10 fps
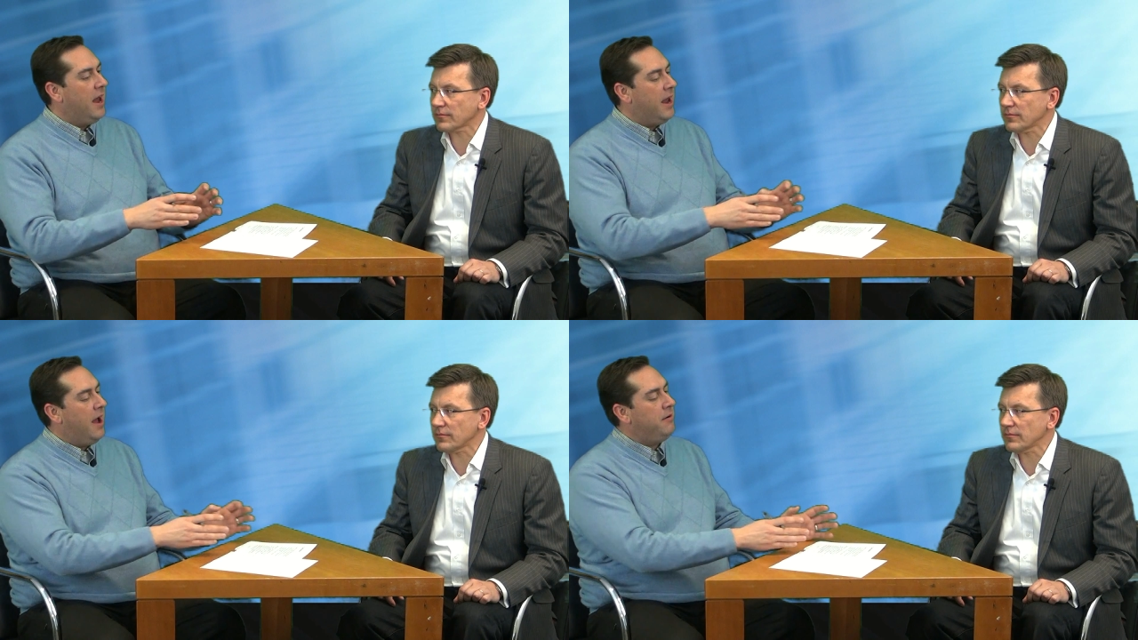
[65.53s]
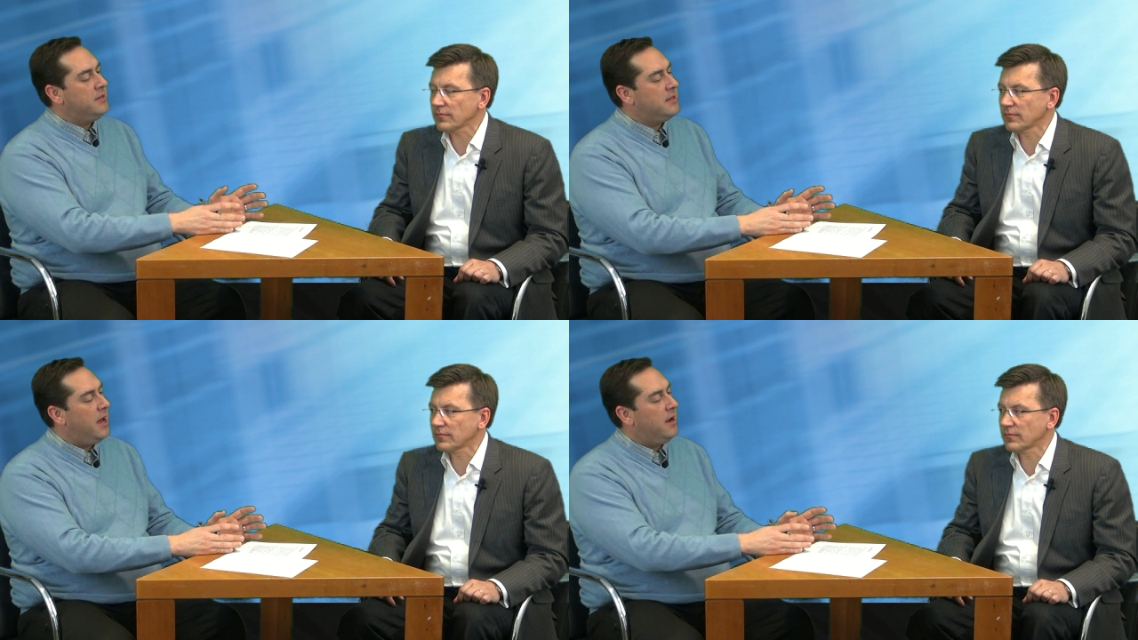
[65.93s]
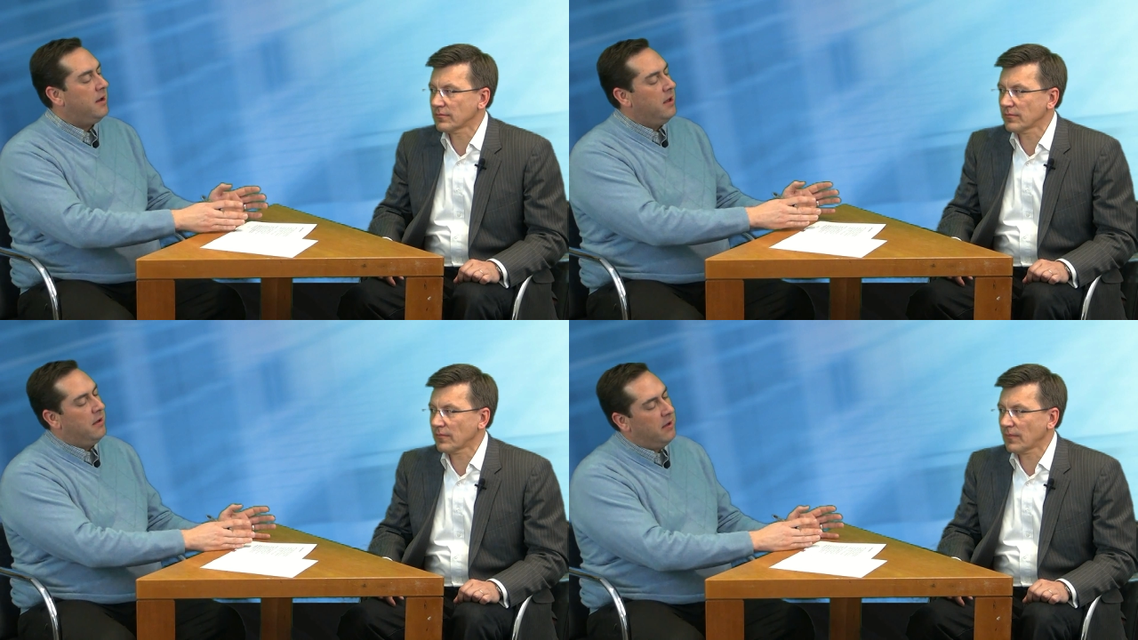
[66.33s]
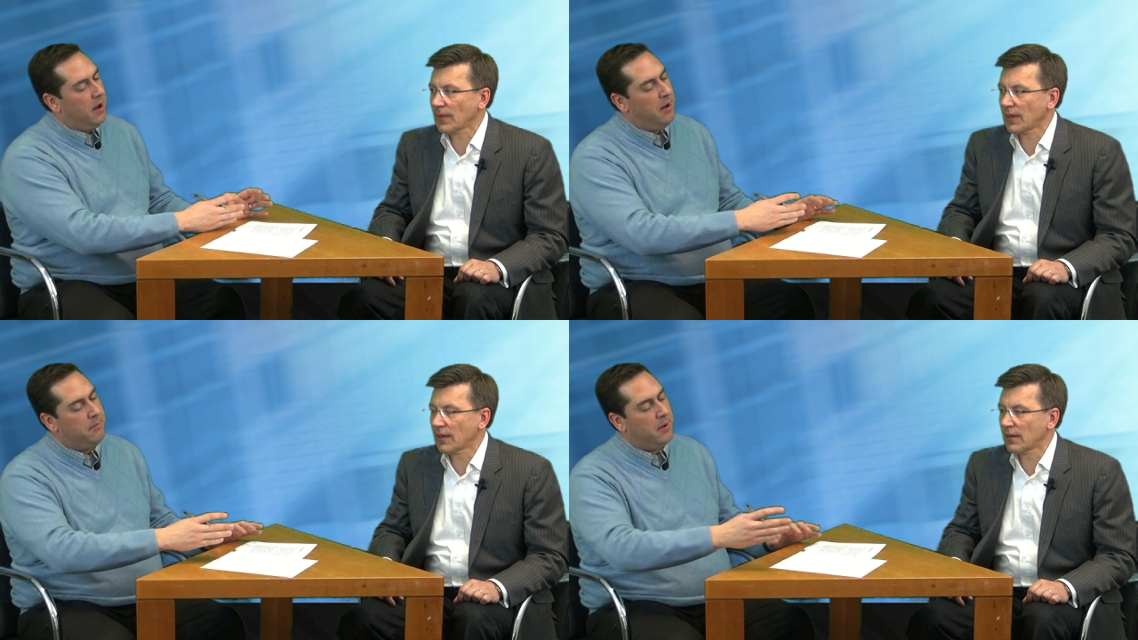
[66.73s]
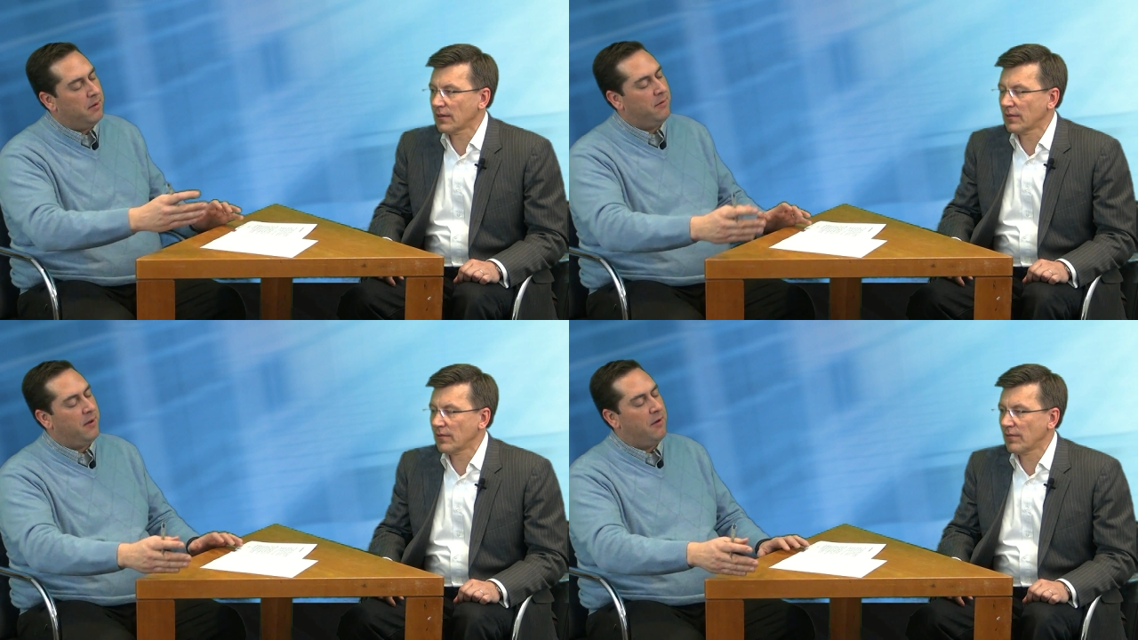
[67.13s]
Speaker 1: And how does that um,
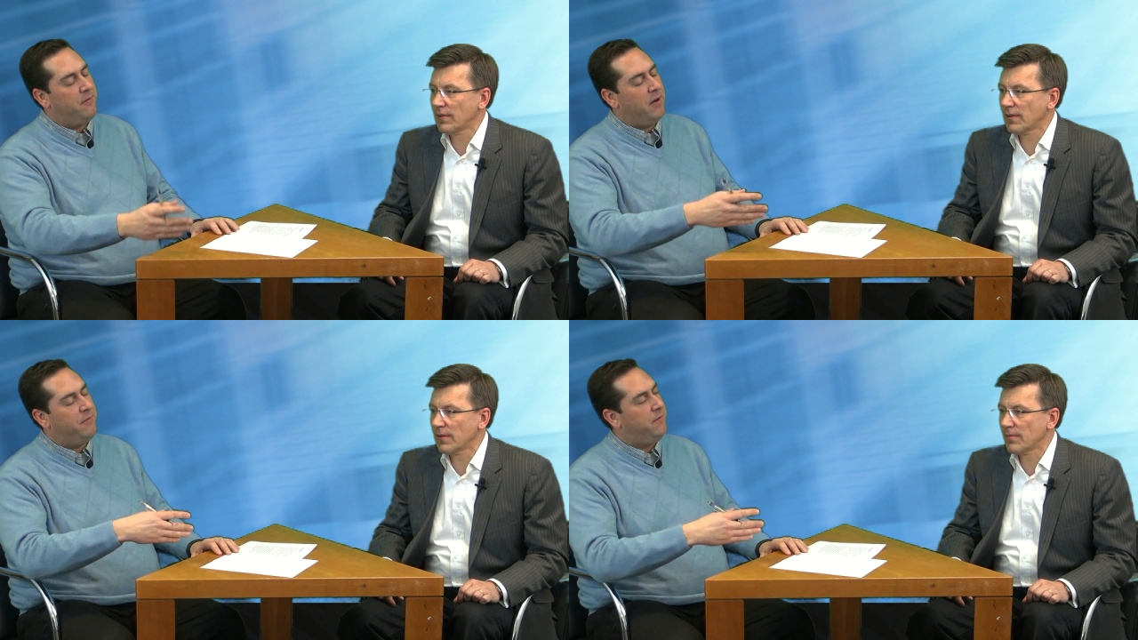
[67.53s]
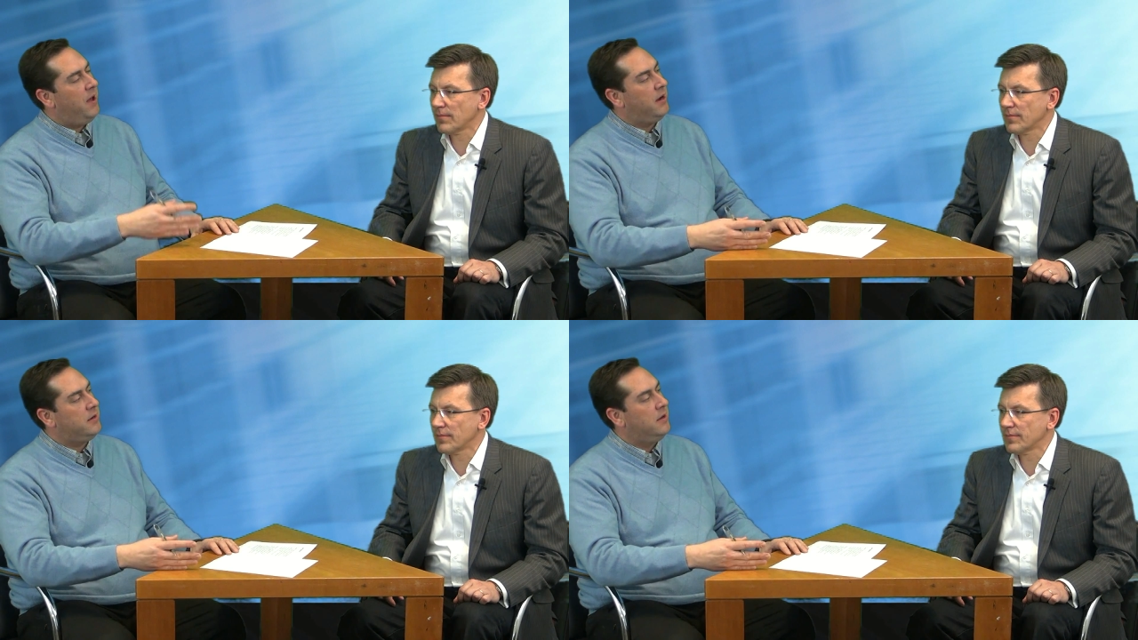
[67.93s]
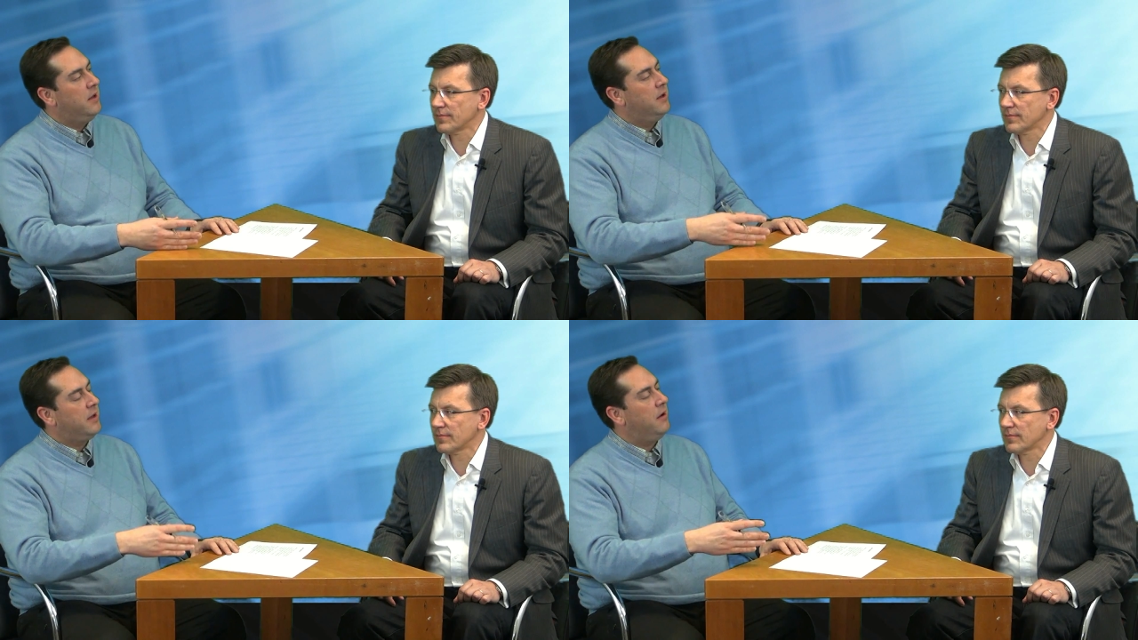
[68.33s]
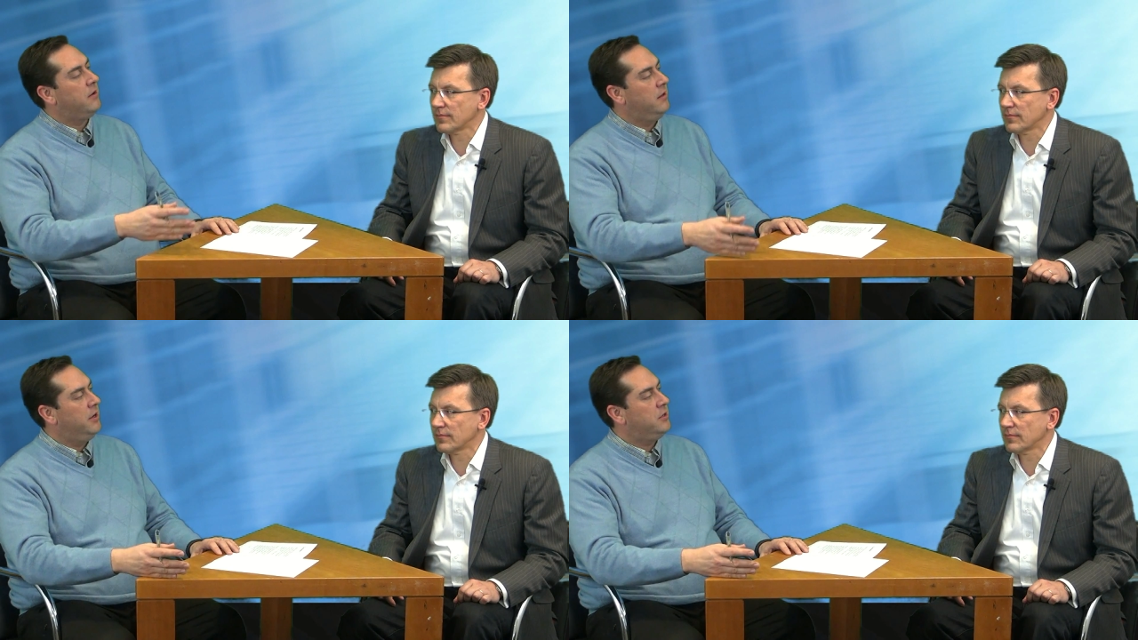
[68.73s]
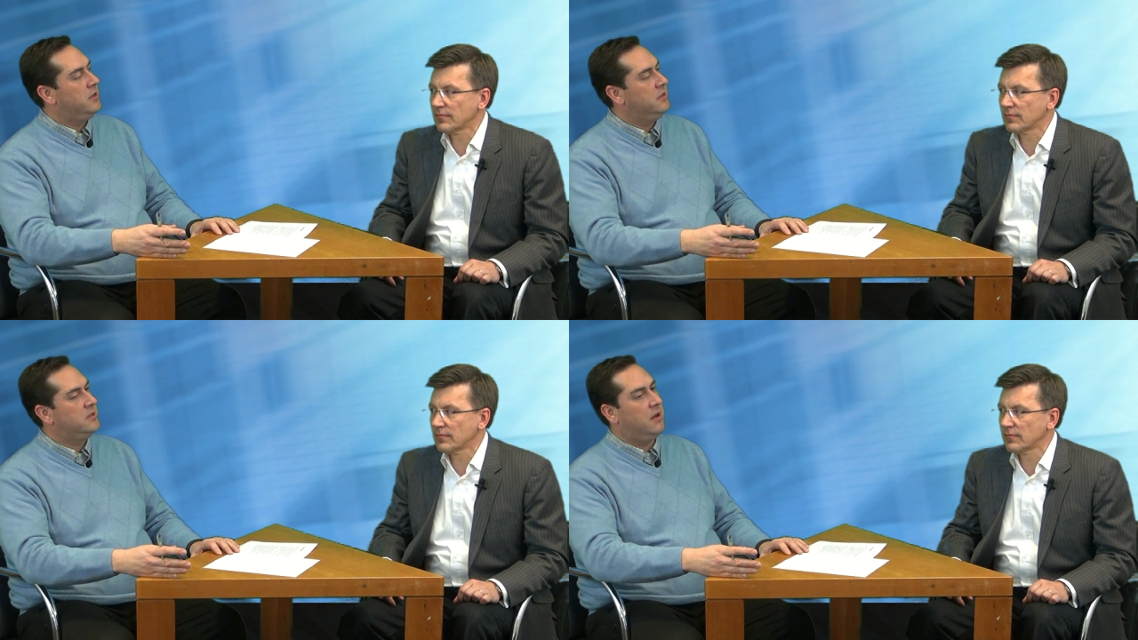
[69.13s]
affect
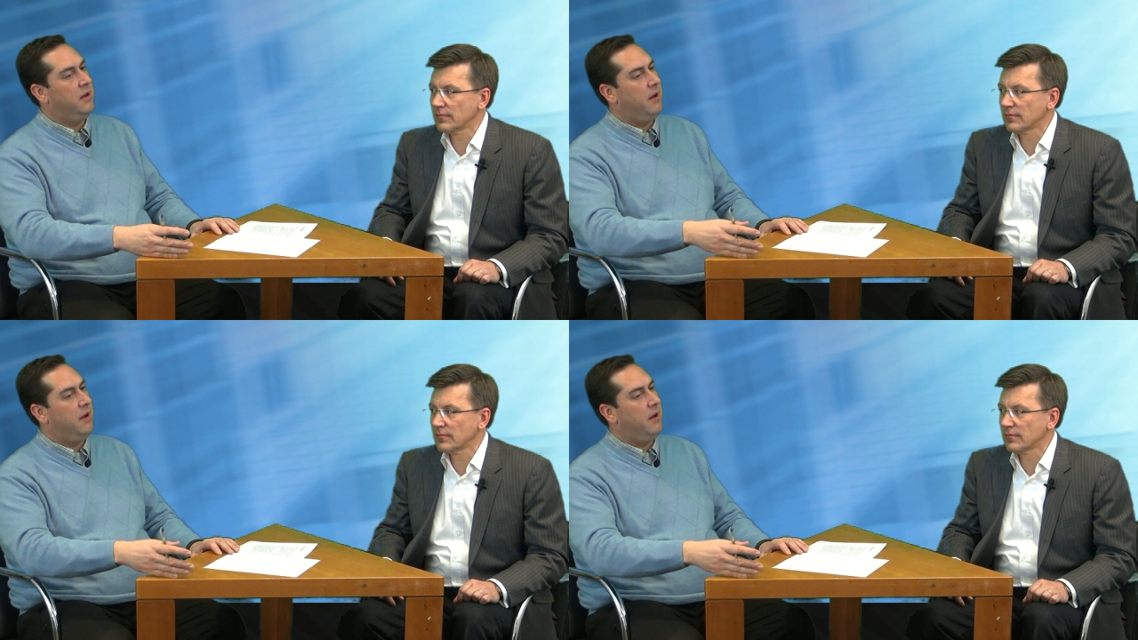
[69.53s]
calculations uh,